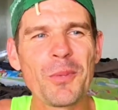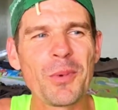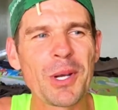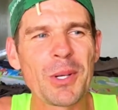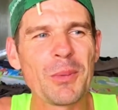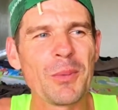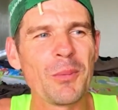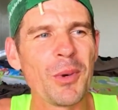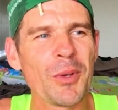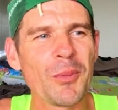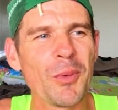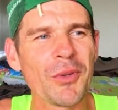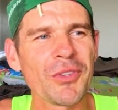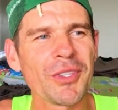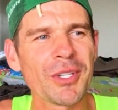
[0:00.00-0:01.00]
we're
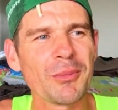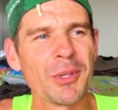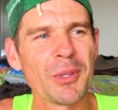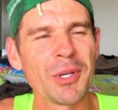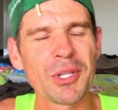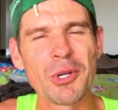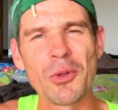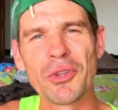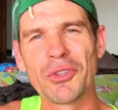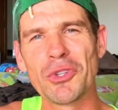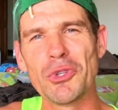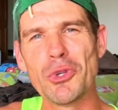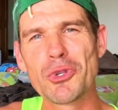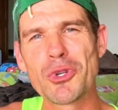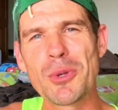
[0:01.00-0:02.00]
going to call this
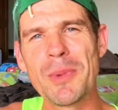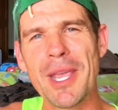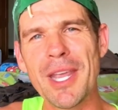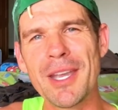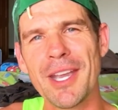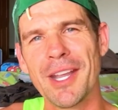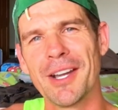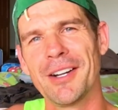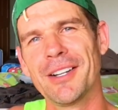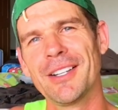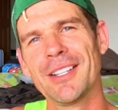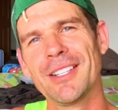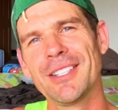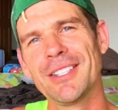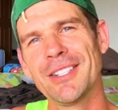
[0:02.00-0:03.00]
a YouTube hit now.
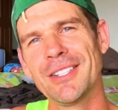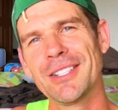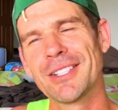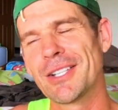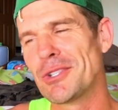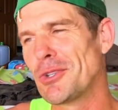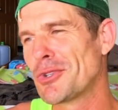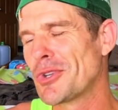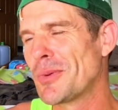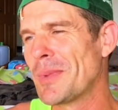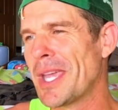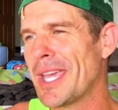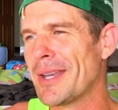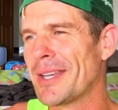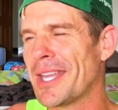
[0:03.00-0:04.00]
You know, a
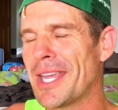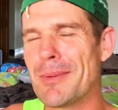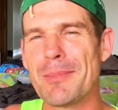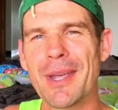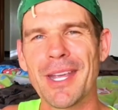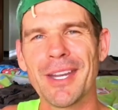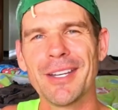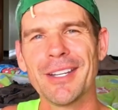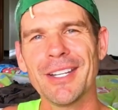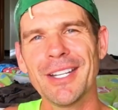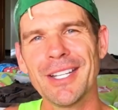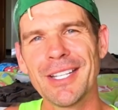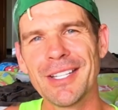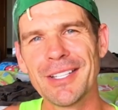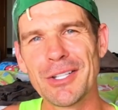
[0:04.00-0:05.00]
YouTube hitman.
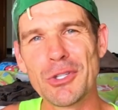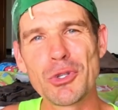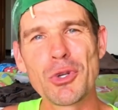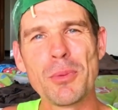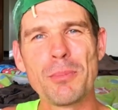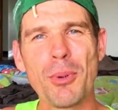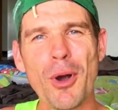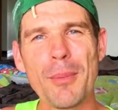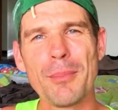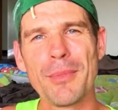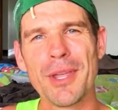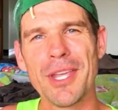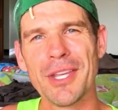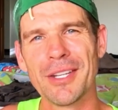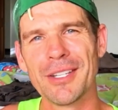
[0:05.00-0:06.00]
A YouTube bot
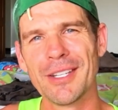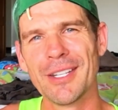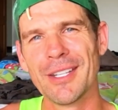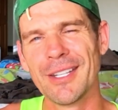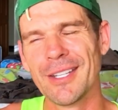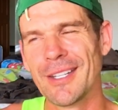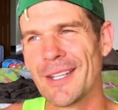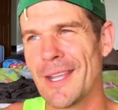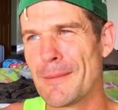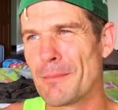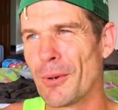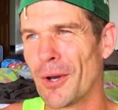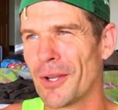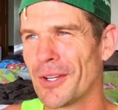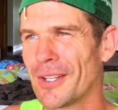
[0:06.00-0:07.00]
hit.
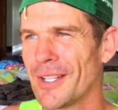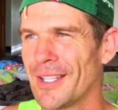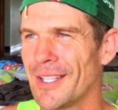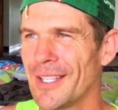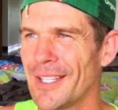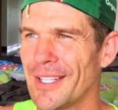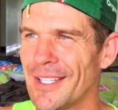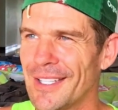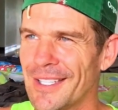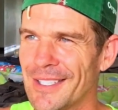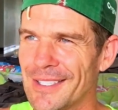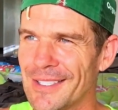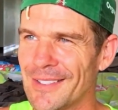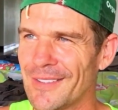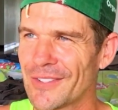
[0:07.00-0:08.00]
Hit bot.
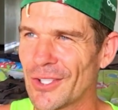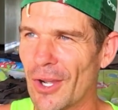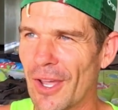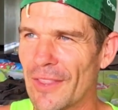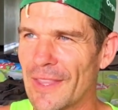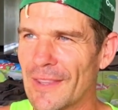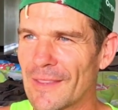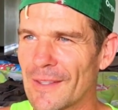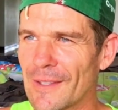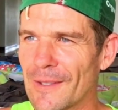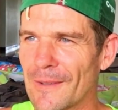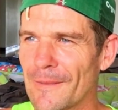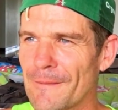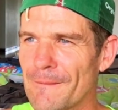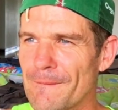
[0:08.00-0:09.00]
So I think
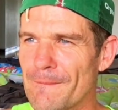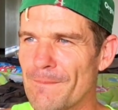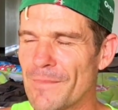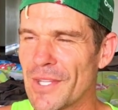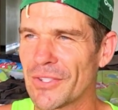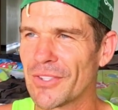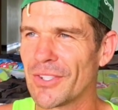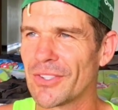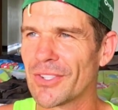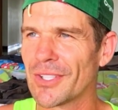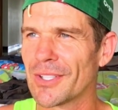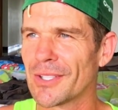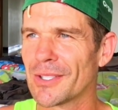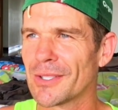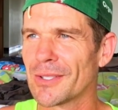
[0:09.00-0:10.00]
that this is,
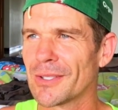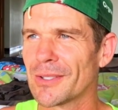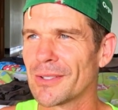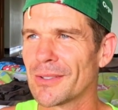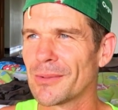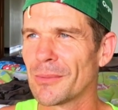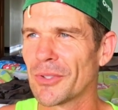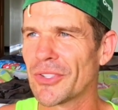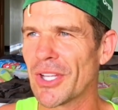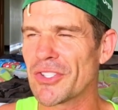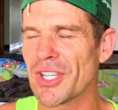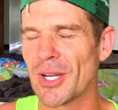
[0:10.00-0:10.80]
what's that